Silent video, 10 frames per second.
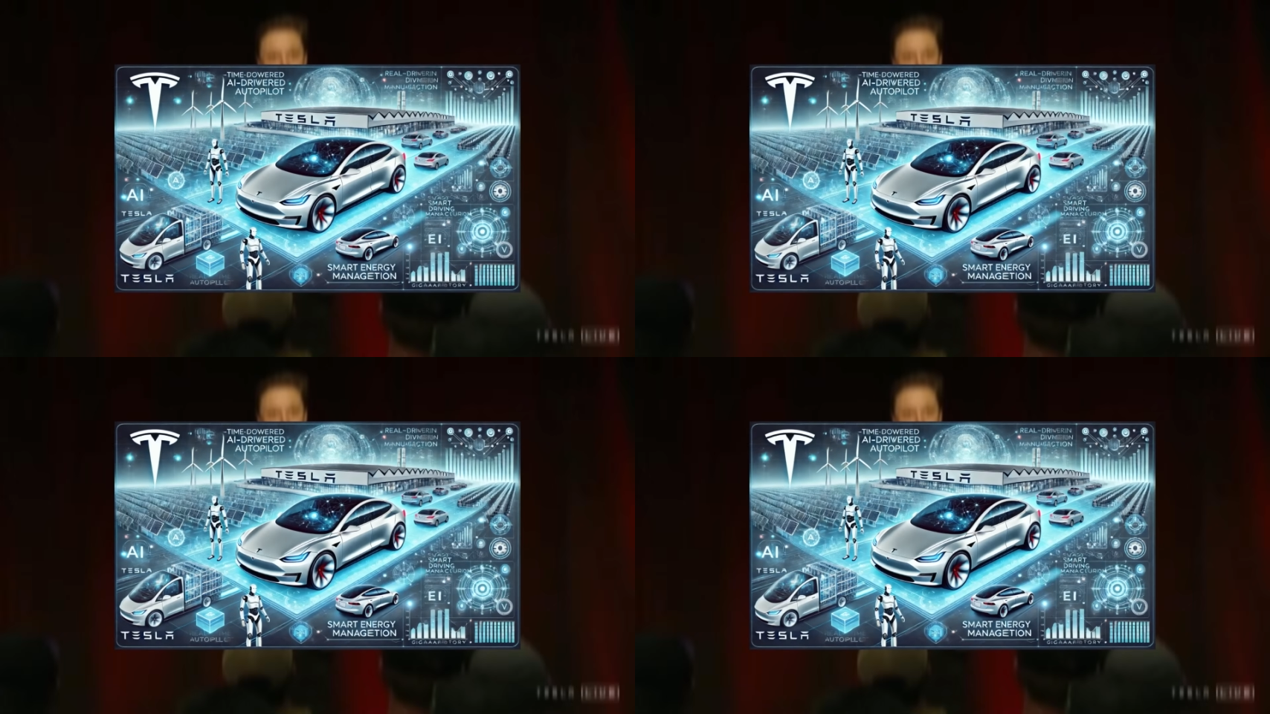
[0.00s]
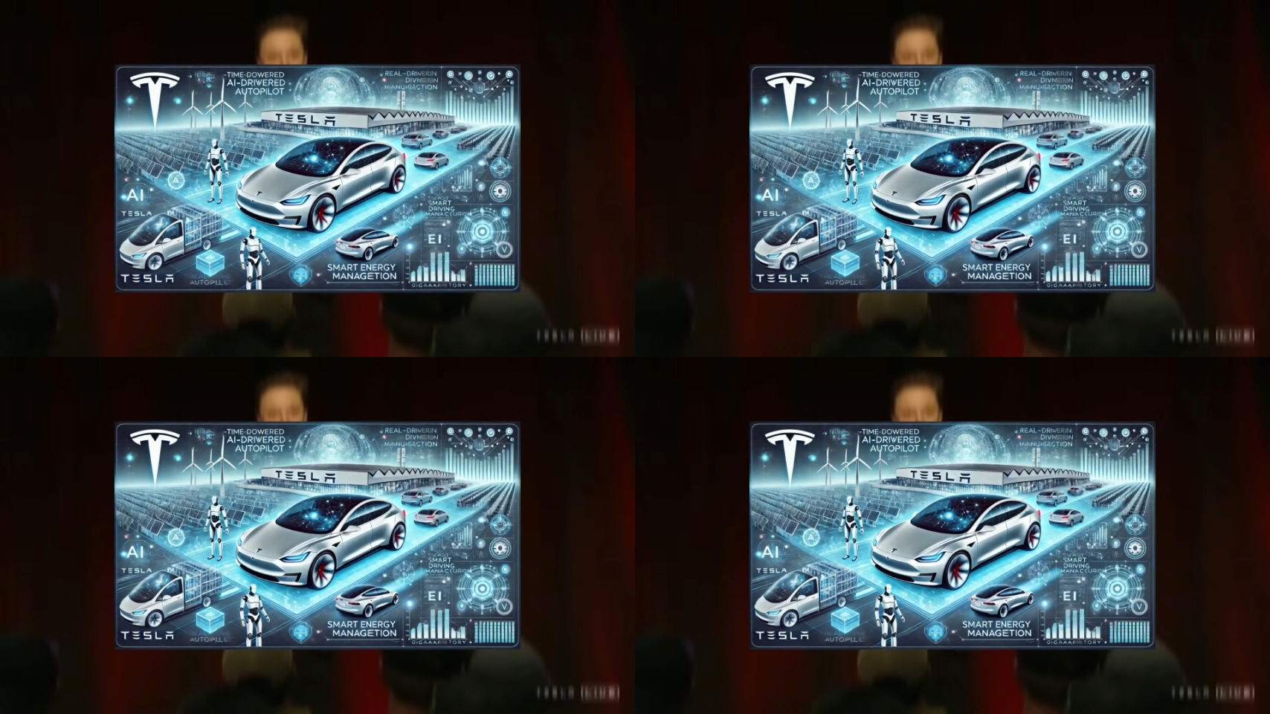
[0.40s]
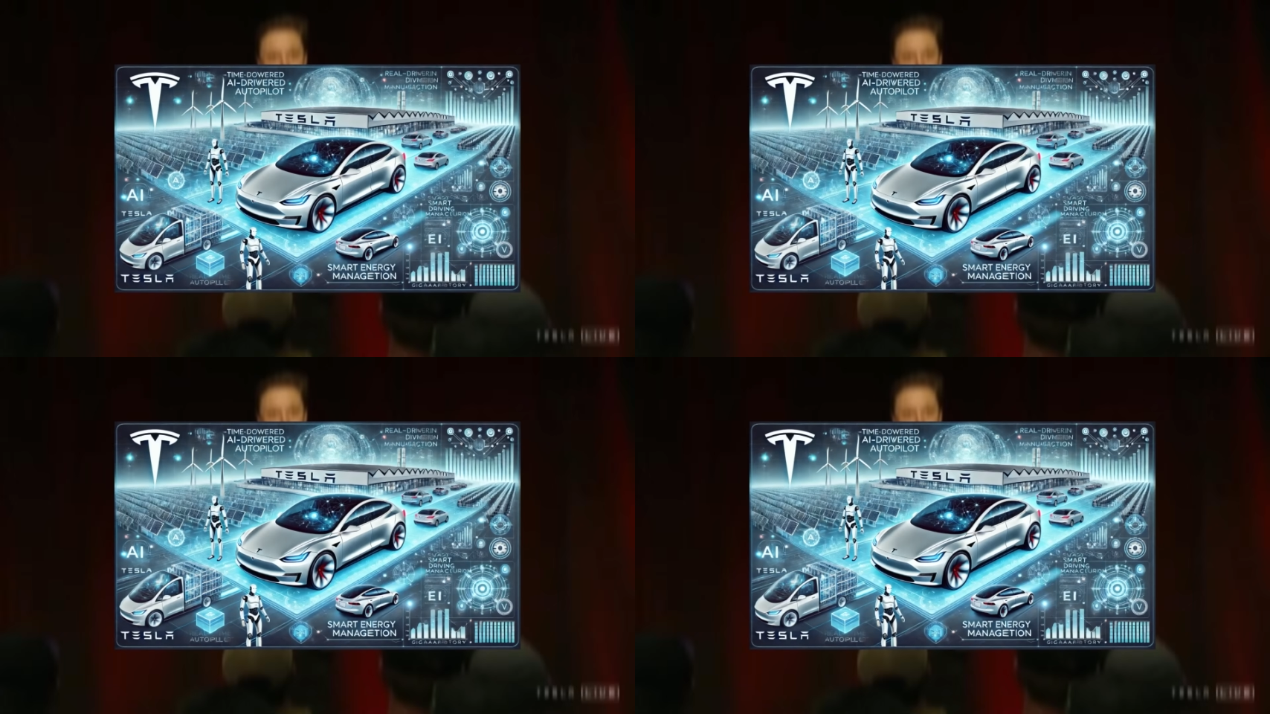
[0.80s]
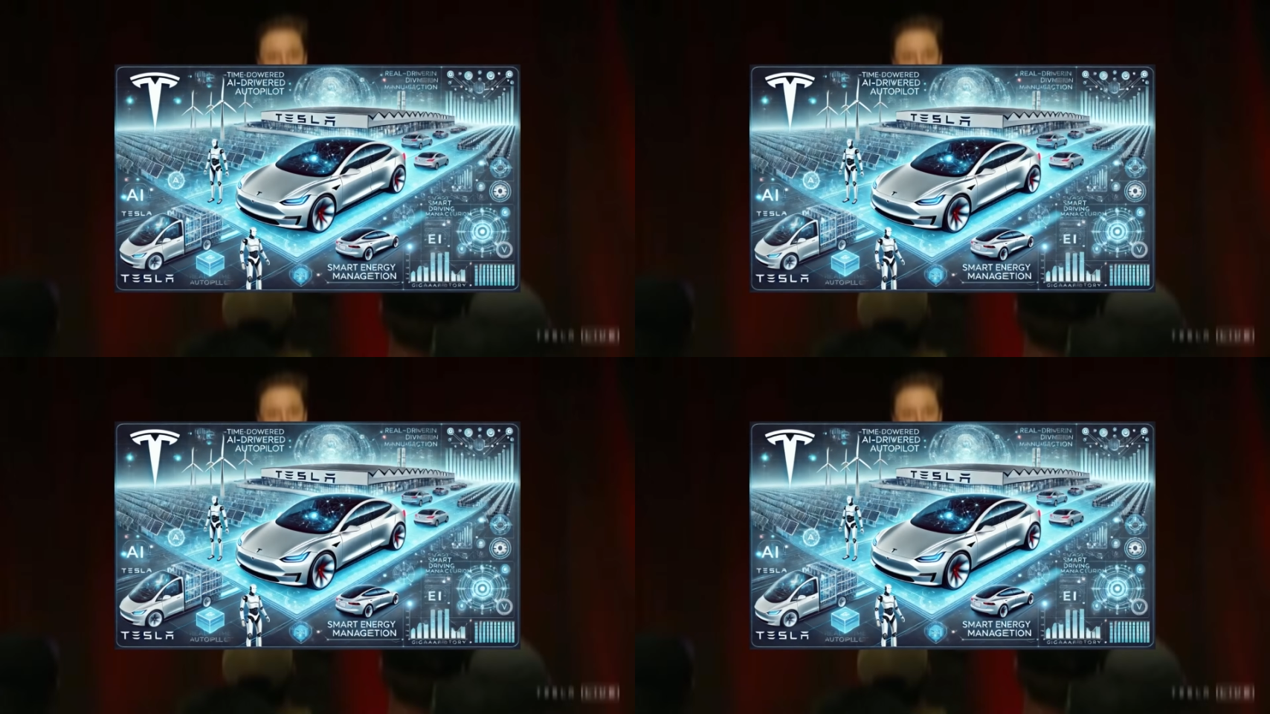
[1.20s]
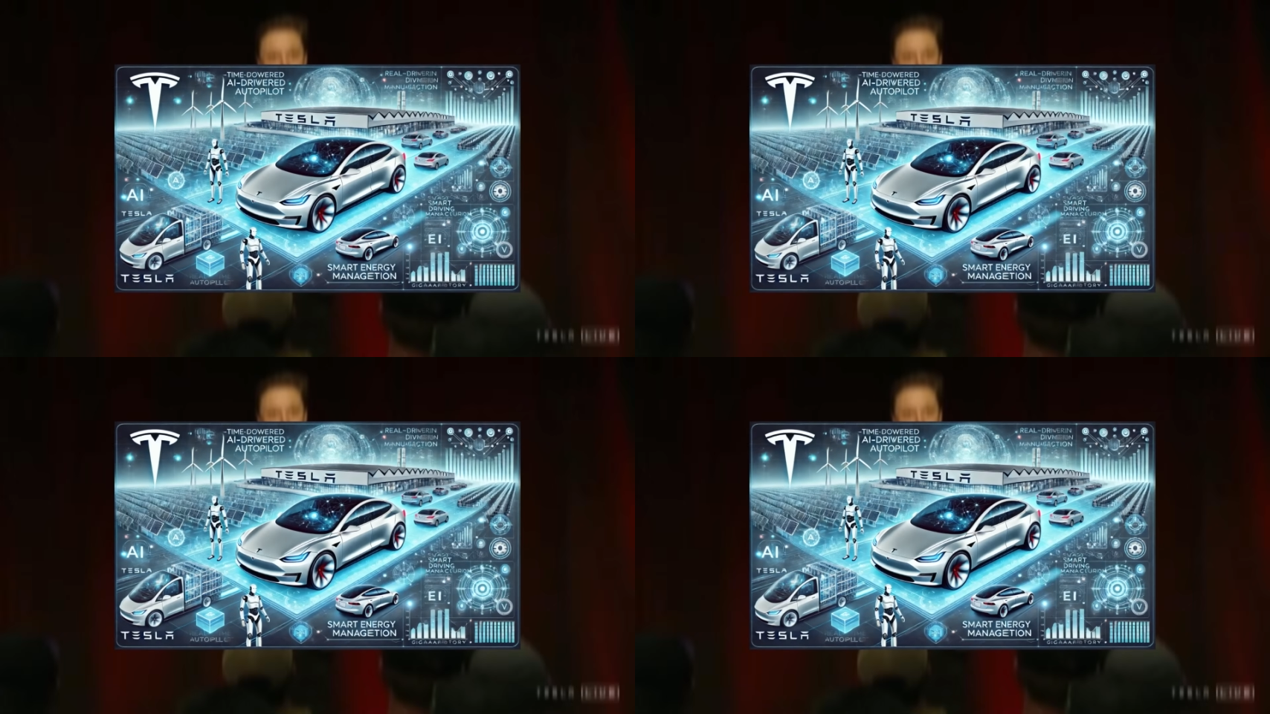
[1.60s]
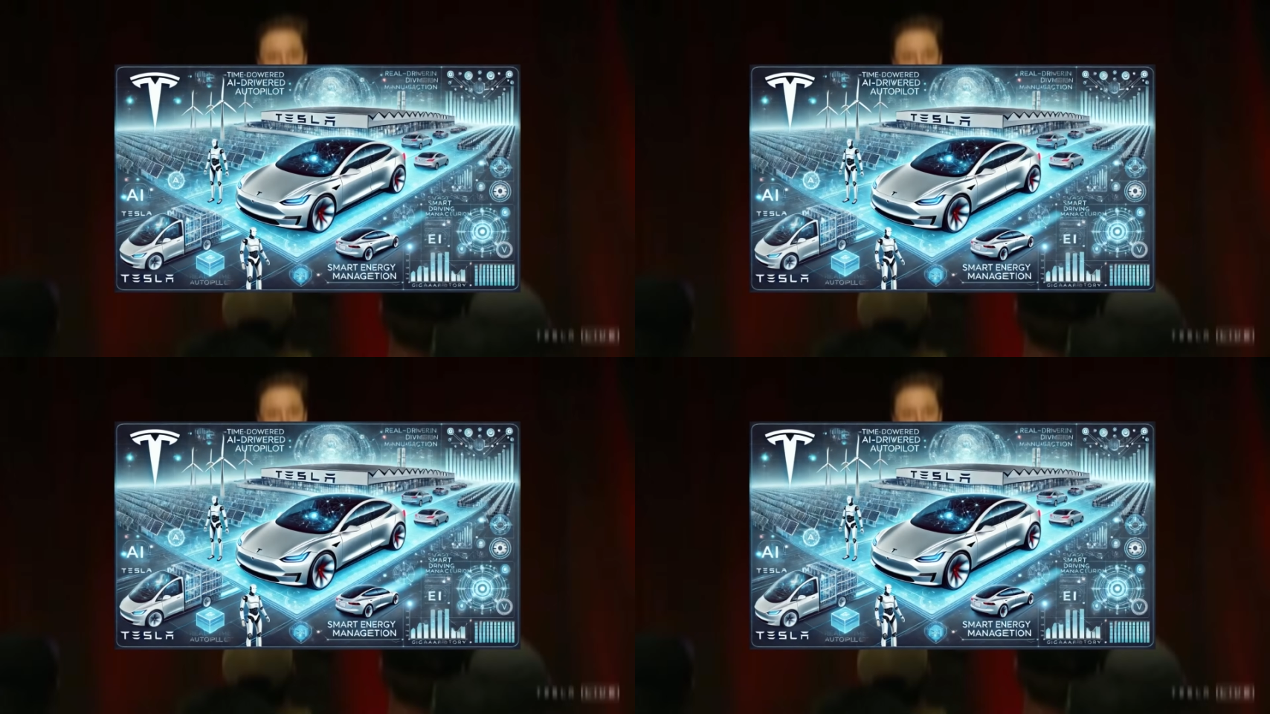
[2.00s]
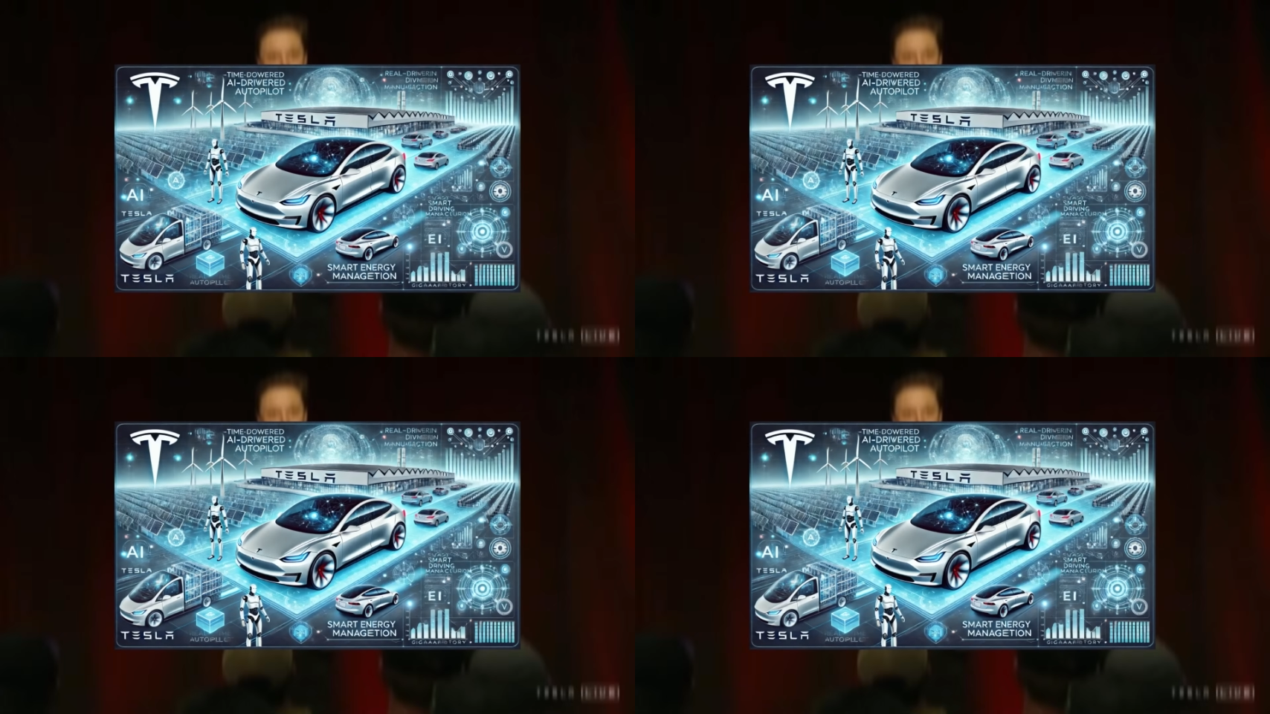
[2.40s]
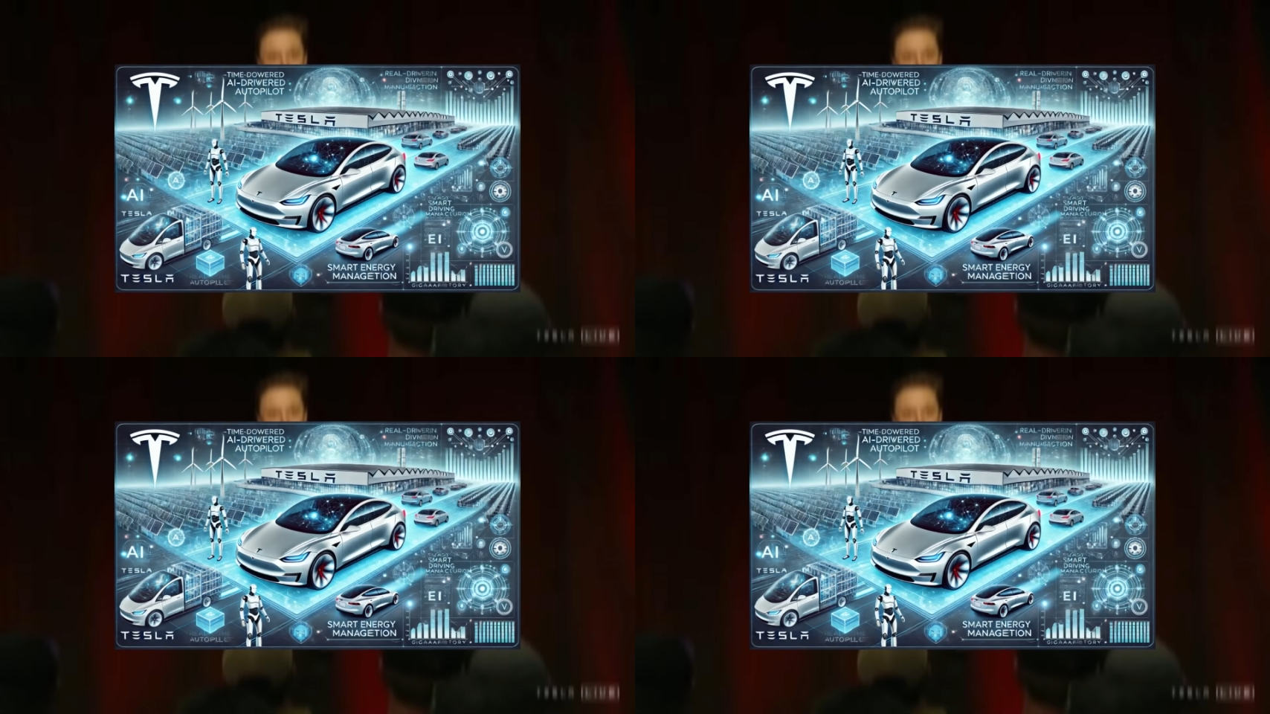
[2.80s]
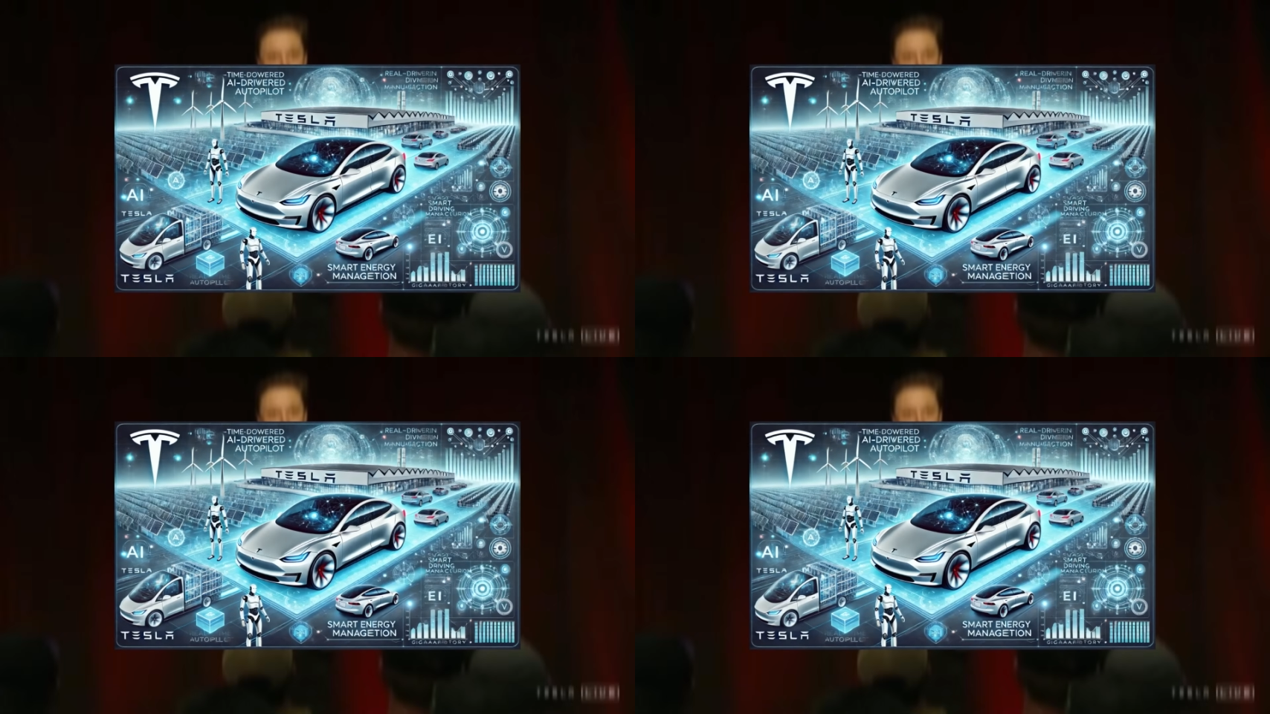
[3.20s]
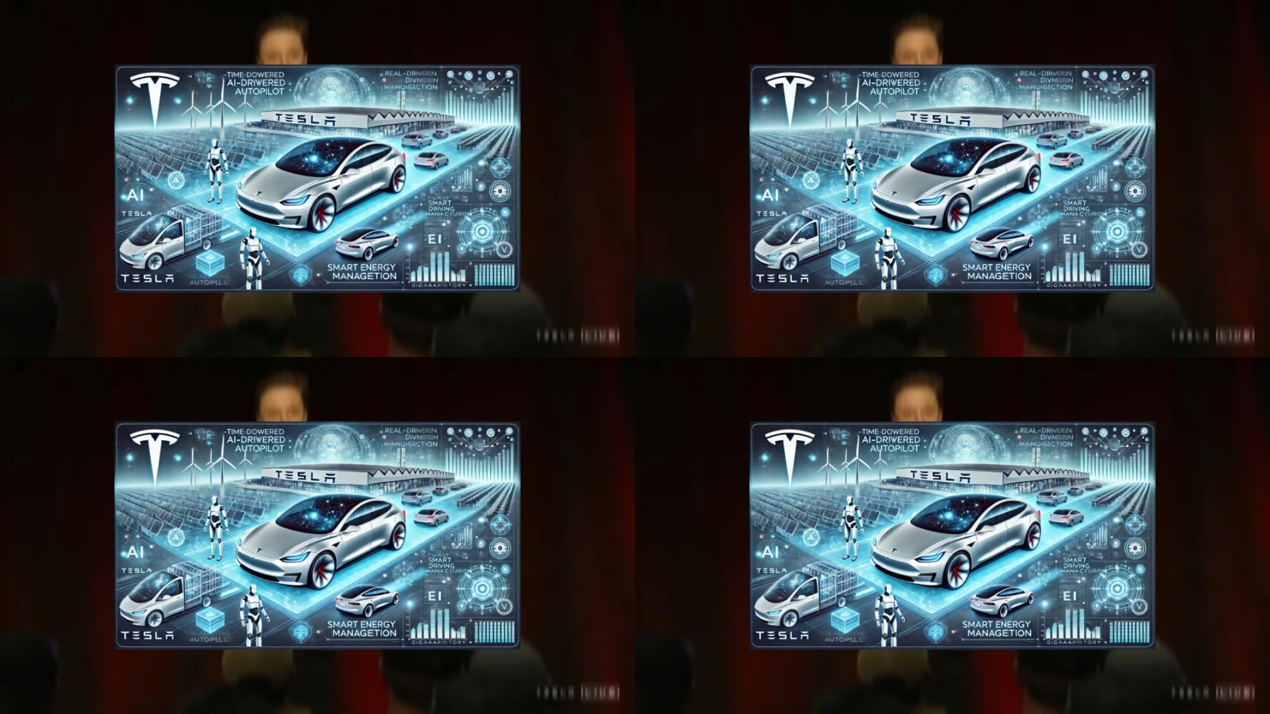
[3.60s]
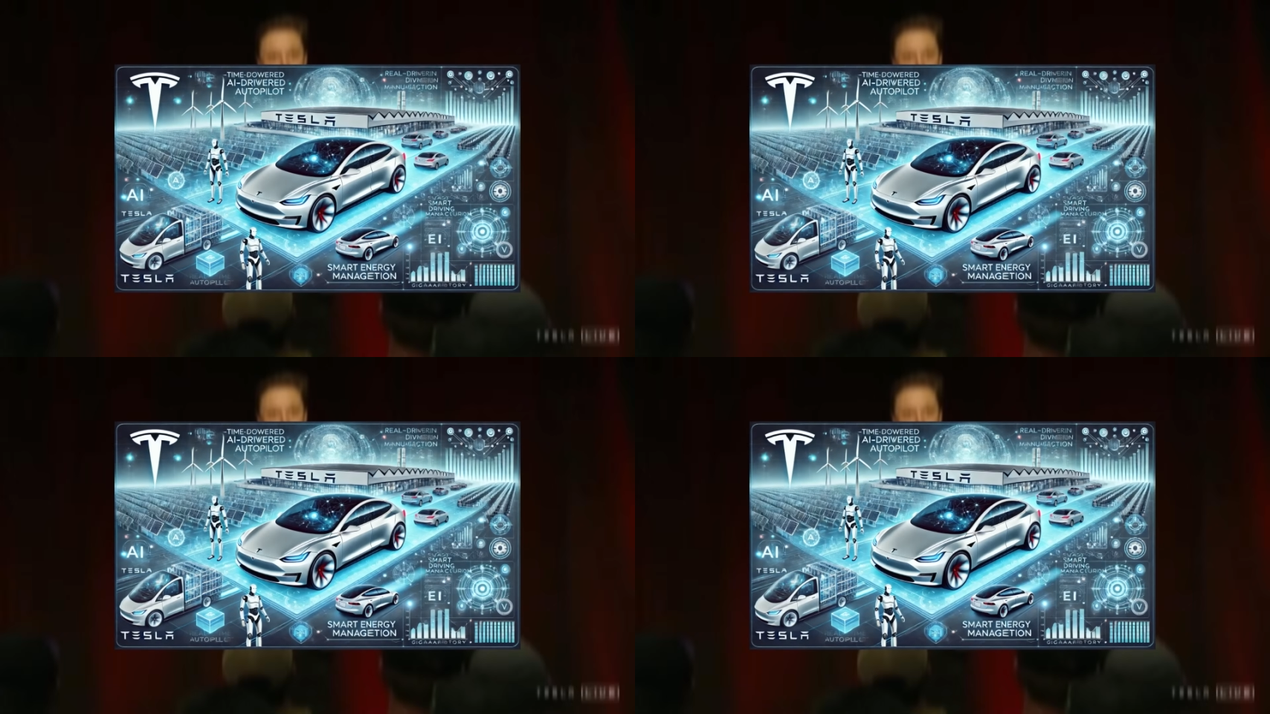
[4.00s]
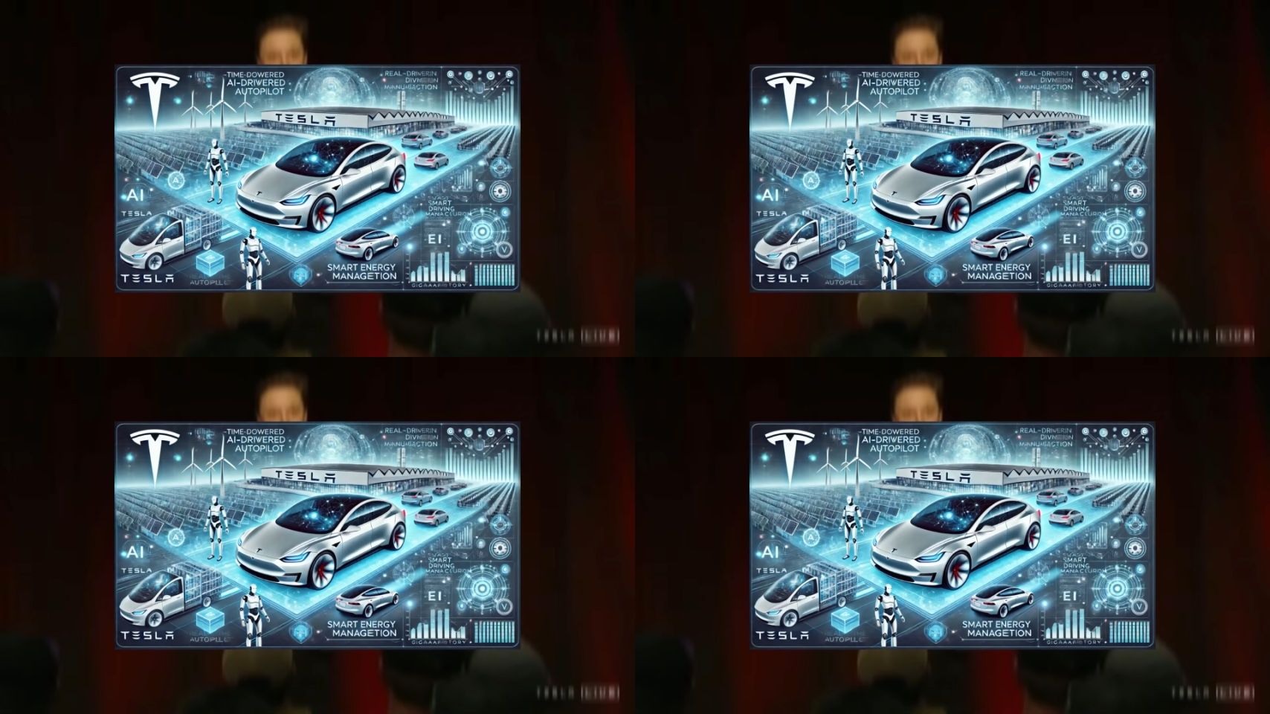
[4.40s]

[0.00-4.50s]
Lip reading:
(no speaker visible)